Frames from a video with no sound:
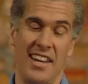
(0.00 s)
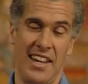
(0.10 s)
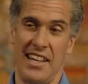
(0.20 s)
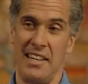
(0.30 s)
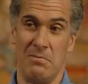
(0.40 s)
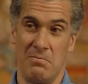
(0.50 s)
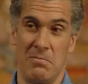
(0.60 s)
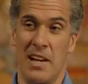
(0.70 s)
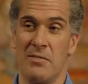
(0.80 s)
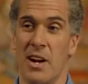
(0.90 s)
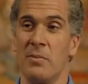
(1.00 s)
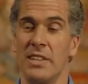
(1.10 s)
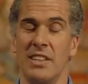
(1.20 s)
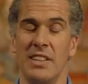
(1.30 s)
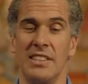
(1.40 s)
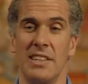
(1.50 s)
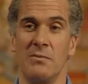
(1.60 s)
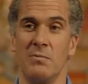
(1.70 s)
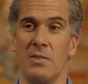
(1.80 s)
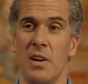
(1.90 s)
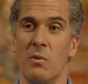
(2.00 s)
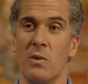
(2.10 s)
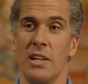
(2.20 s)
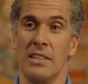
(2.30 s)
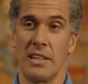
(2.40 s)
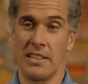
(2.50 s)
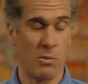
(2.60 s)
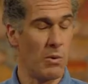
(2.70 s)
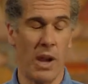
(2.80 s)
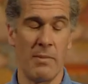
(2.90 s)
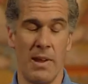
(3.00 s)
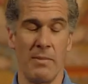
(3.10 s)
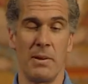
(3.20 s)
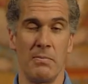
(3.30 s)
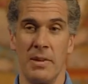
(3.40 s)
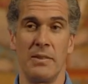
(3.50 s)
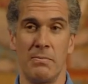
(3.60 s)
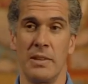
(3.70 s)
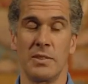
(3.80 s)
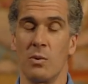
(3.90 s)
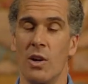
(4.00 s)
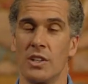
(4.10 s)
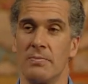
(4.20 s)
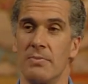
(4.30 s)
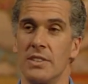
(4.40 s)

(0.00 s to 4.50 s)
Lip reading: he played rugby, so he said, well, I play a bit of squash.